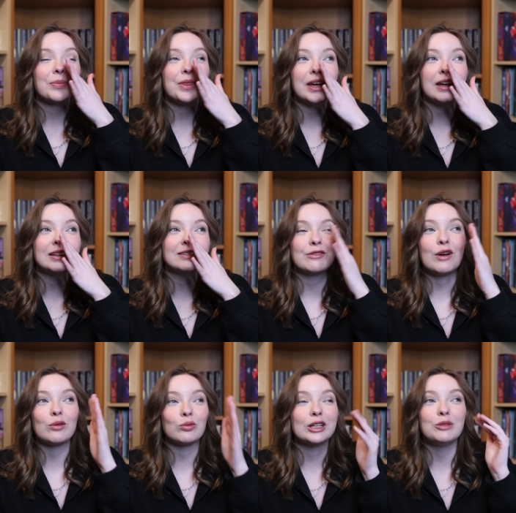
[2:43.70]
that if
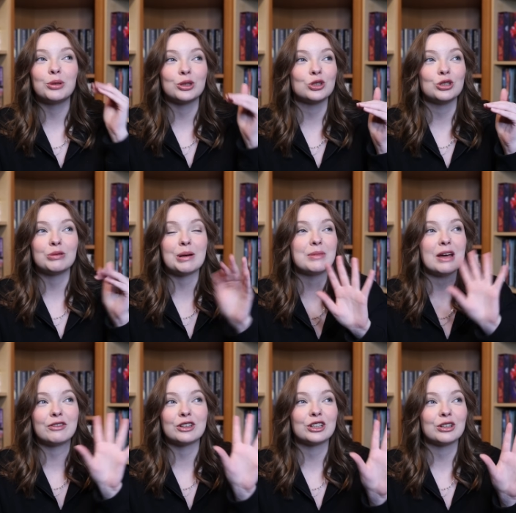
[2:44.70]
I read book two, I'm
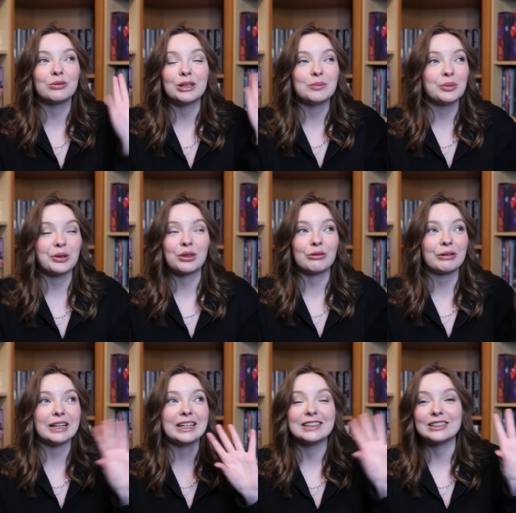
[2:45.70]
never gonna read book
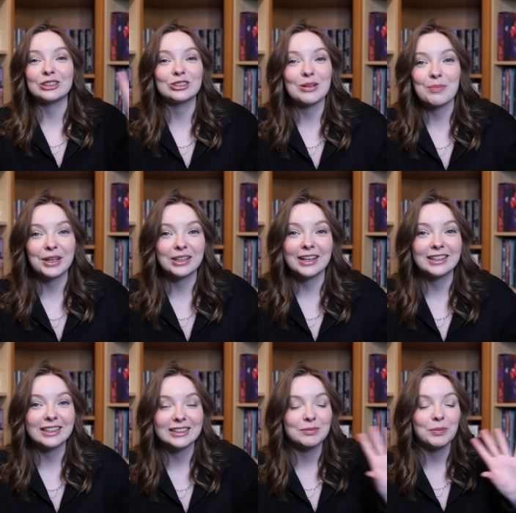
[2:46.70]
three until something
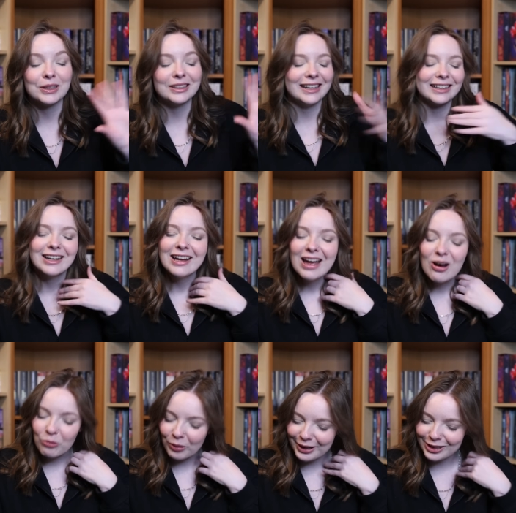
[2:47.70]
like this. But like,
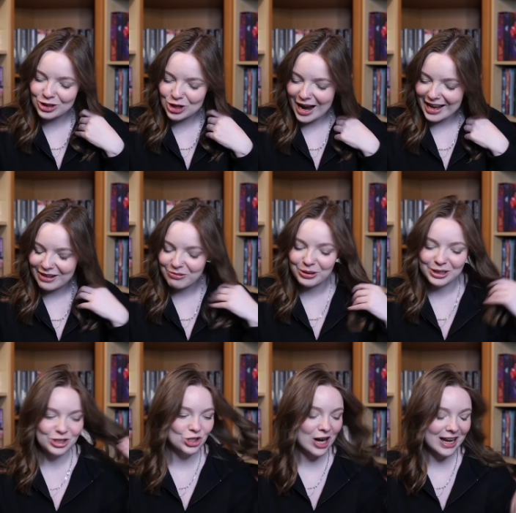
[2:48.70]
we're gonna try it. We're
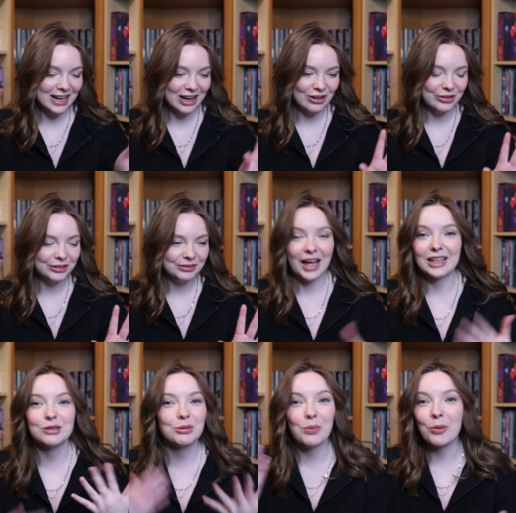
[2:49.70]
gonna try it out.
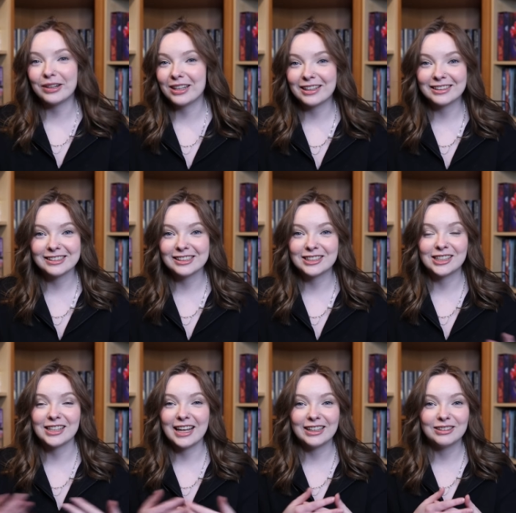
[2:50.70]
That's the point of this is
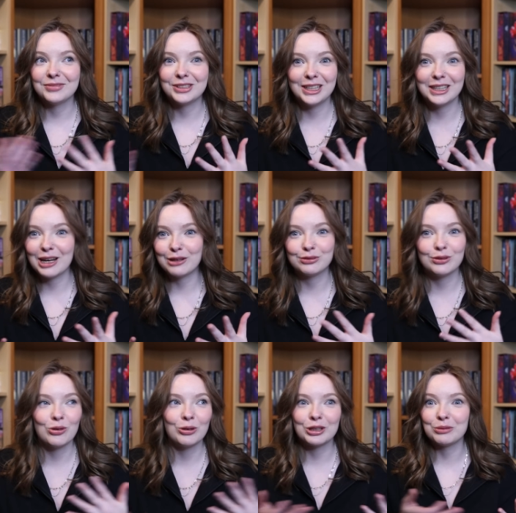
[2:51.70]
to like DNF
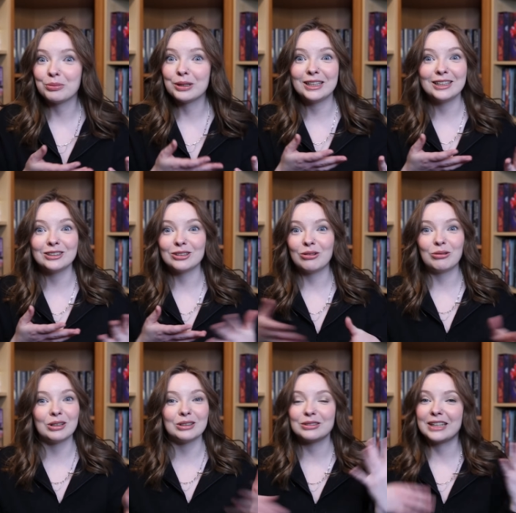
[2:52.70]
or complete
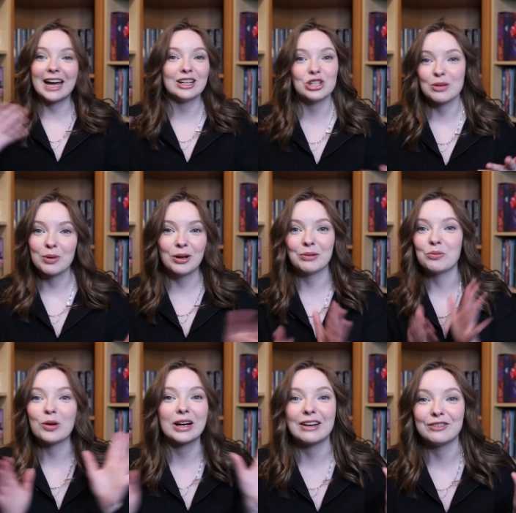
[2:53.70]
or catch up on
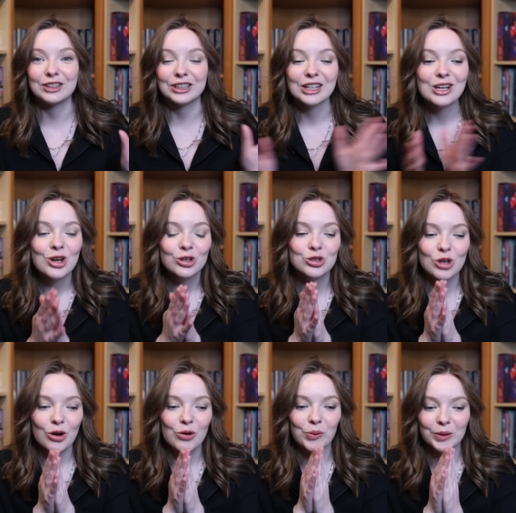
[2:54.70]
whatever.
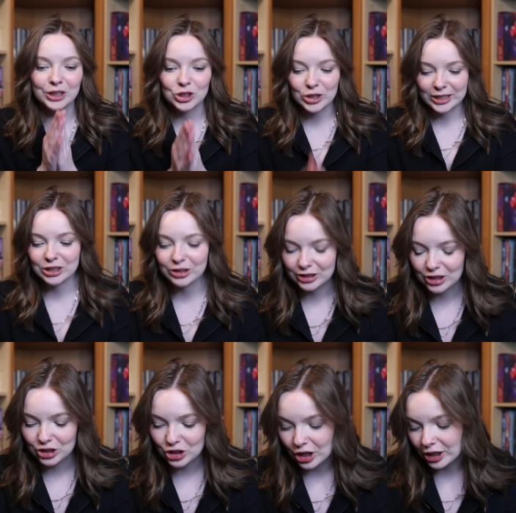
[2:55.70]
So we're gonna try Secrets in
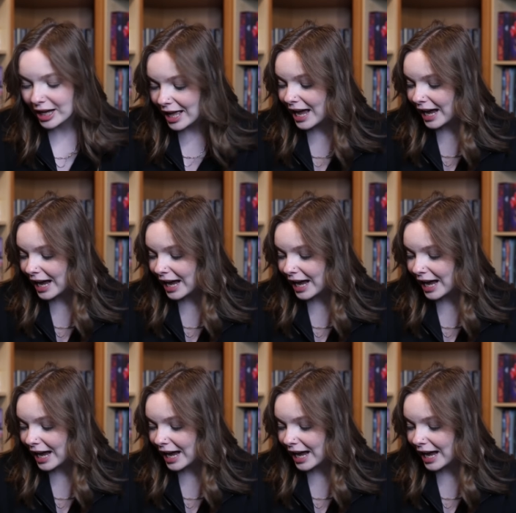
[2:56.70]
the Dark.